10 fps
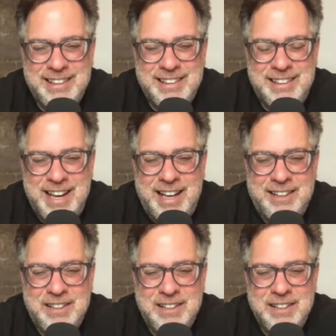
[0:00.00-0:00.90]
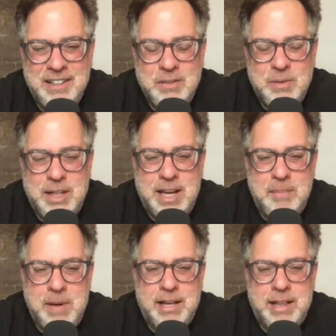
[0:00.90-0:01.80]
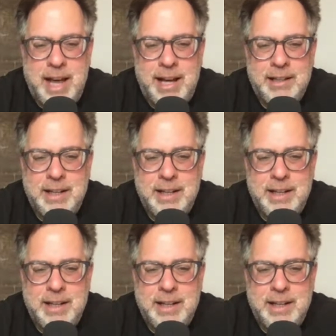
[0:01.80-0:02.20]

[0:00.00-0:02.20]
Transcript: And we came out of that